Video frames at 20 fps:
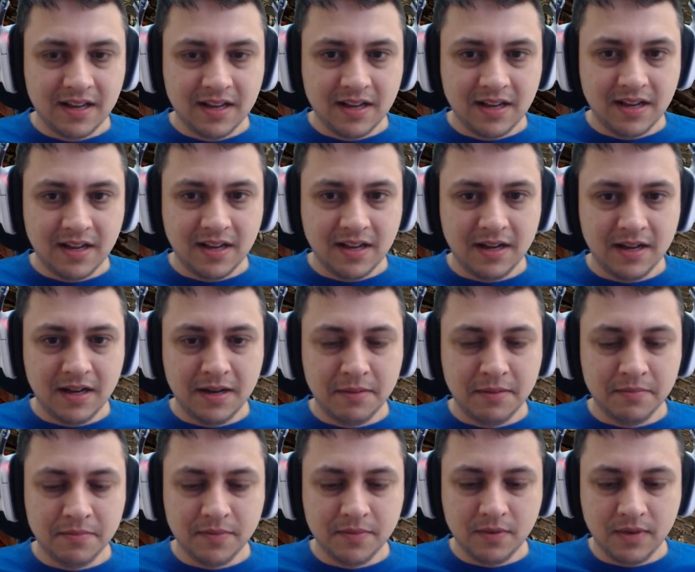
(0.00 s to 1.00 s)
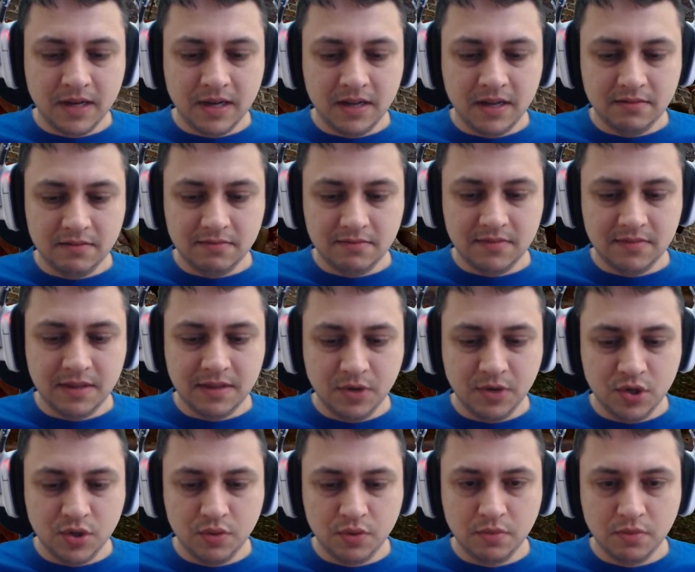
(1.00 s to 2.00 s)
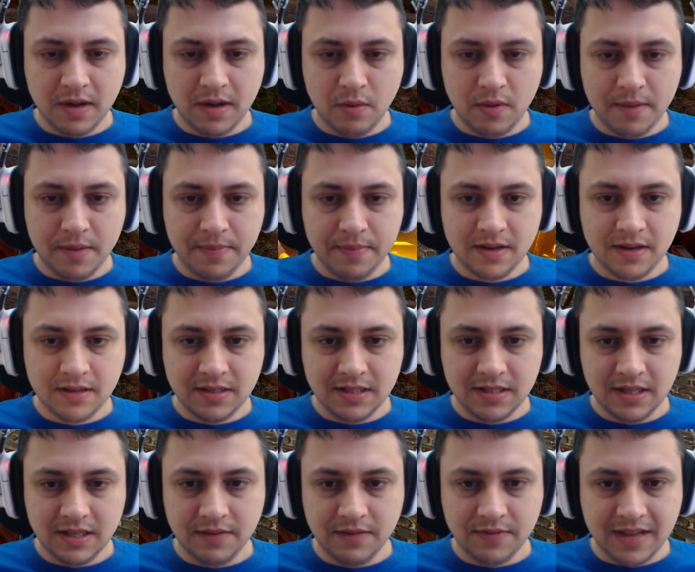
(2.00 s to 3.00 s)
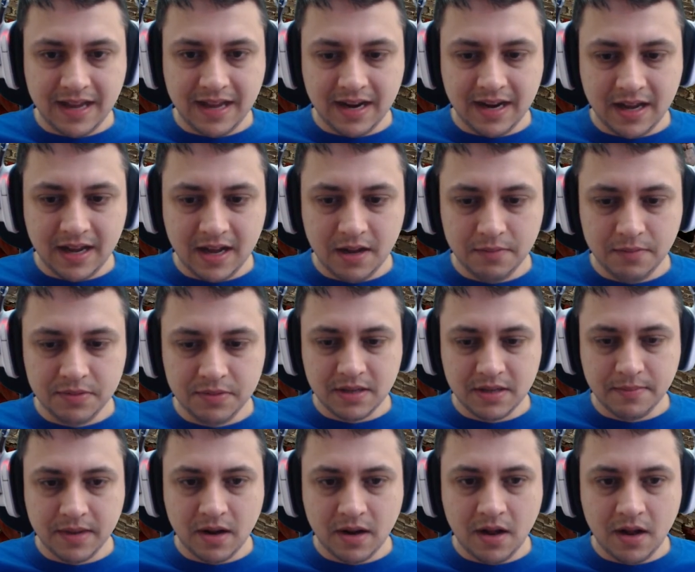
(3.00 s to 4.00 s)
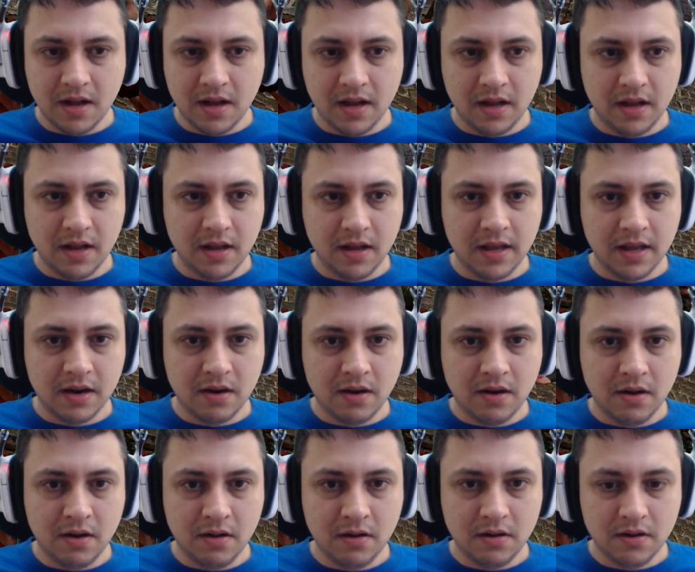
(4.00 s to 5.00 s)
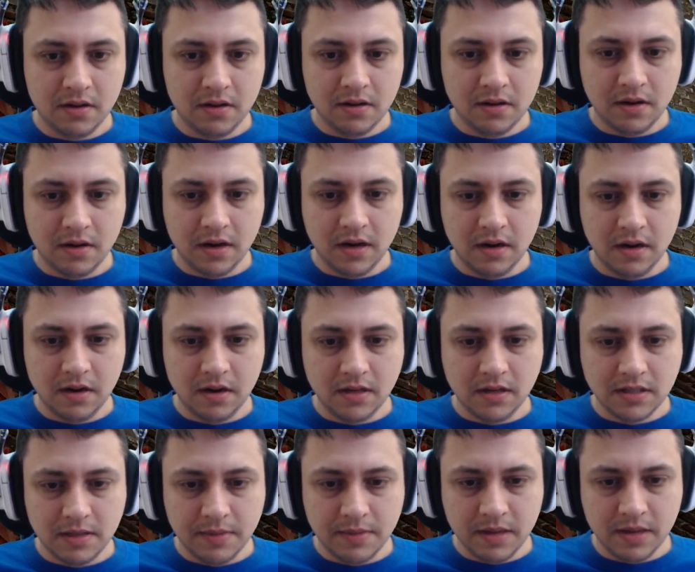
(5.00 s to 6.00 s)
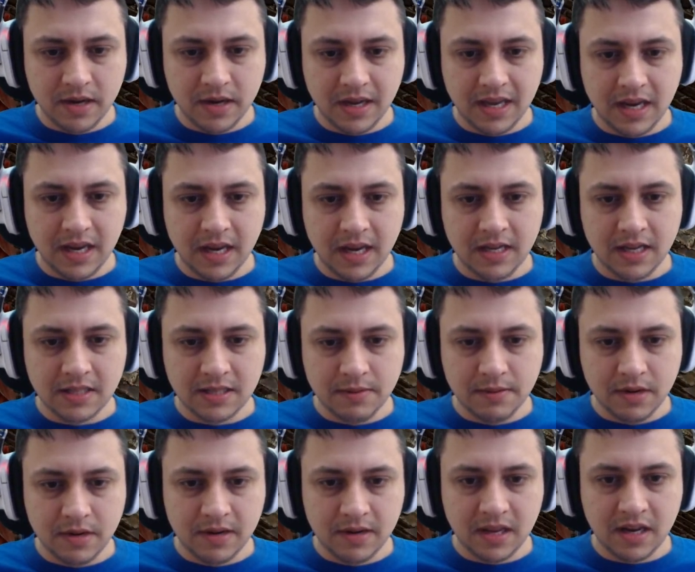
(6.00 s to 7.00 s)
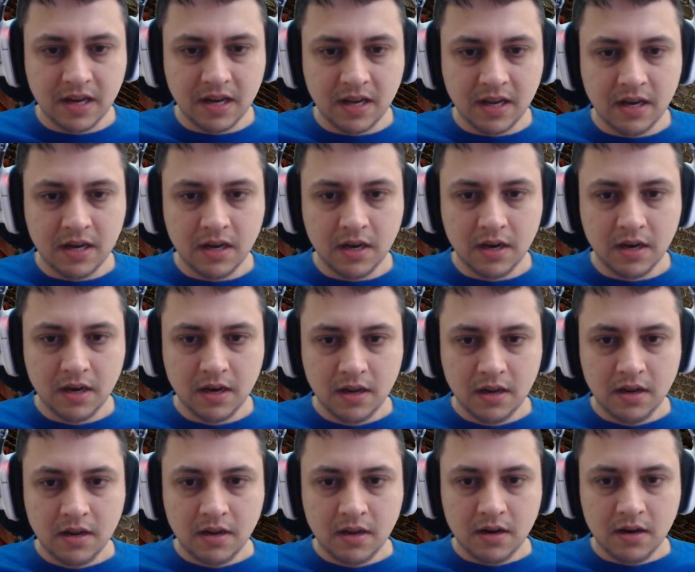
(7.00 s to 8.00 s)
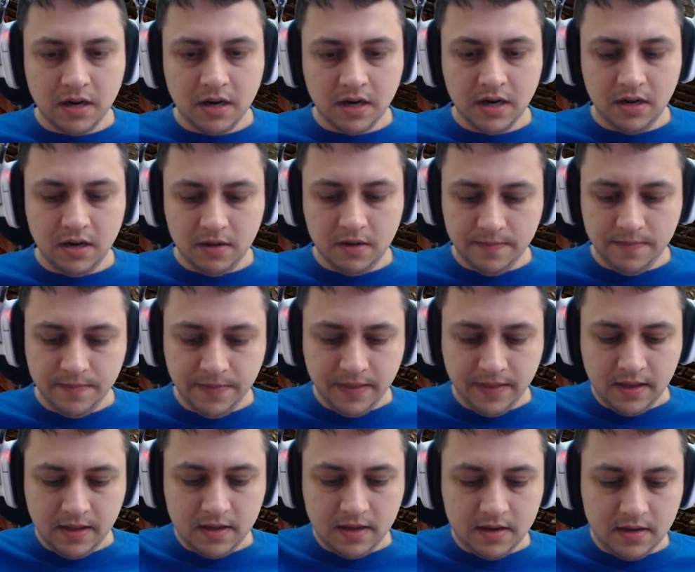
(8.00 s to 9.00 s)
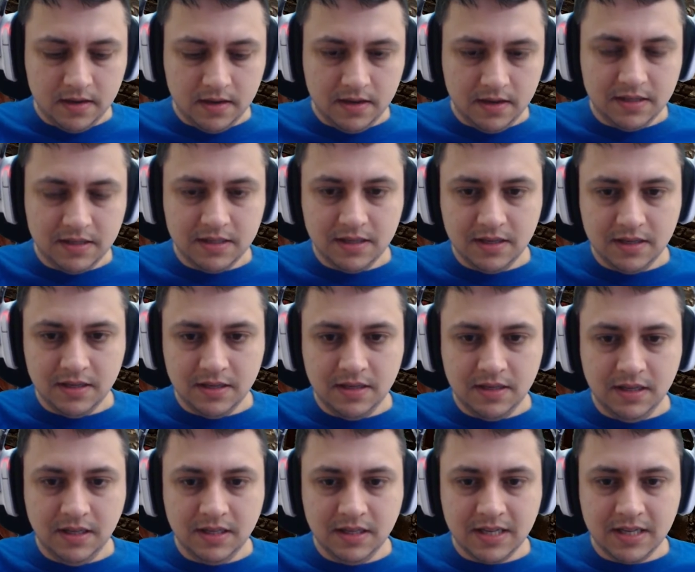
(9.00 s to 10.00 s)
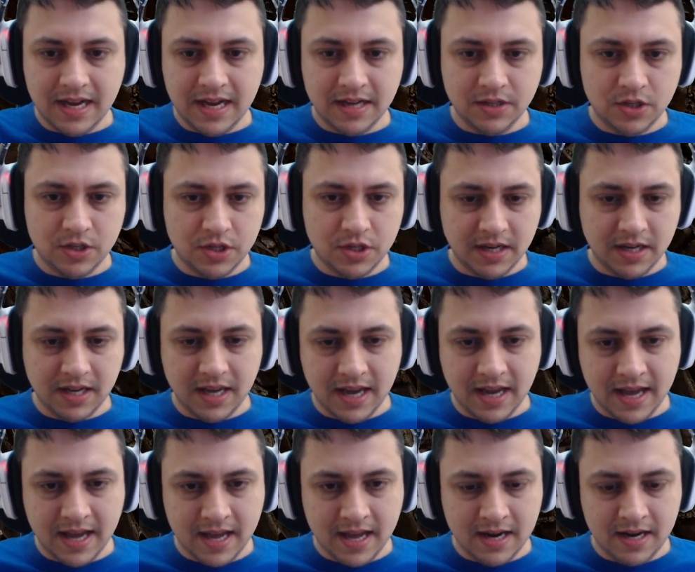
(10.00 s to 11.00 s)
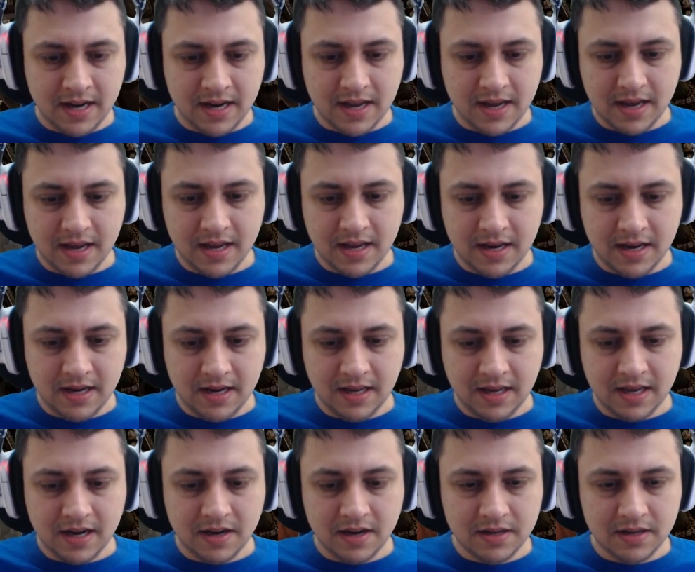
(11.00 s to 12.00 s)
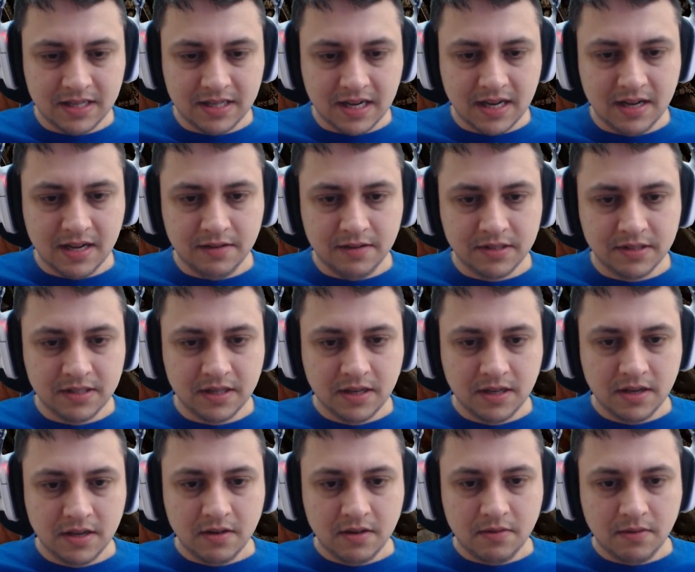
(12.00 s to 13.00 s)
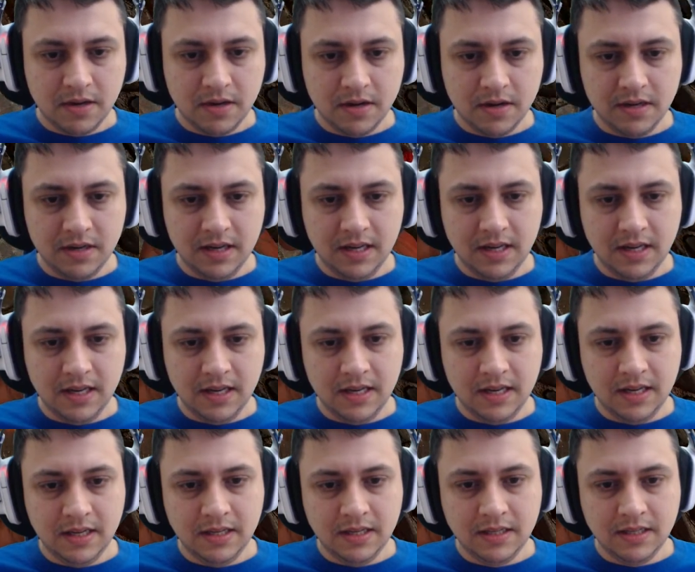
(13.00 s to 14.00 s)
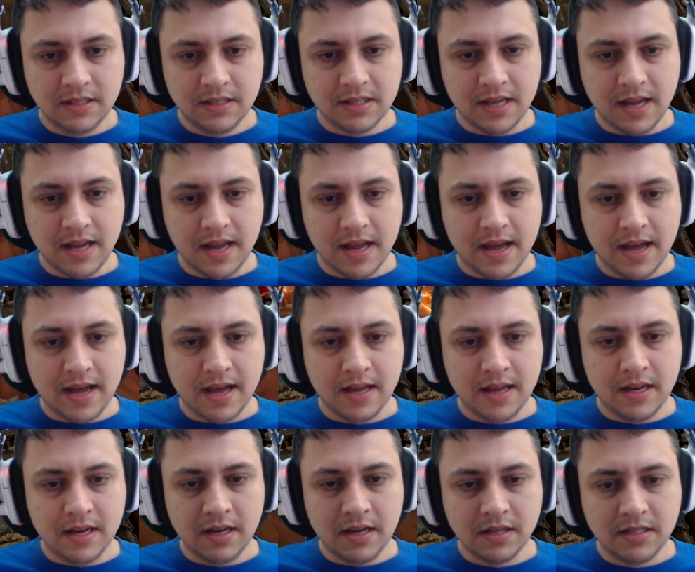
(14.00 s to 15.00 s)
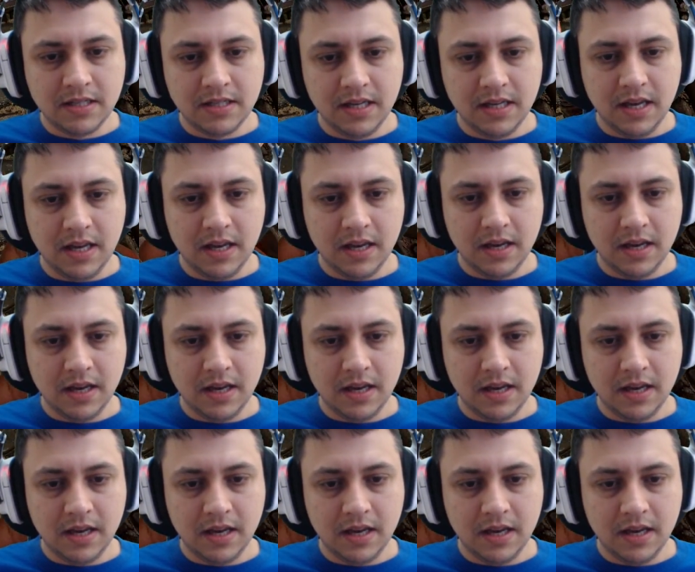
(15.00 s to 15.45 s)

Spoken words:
Well, let me shoot my weapon and see if that helps at all. Alright, some of them are getting in, Alright, let's detach again and get ourselves one of these, and let's see.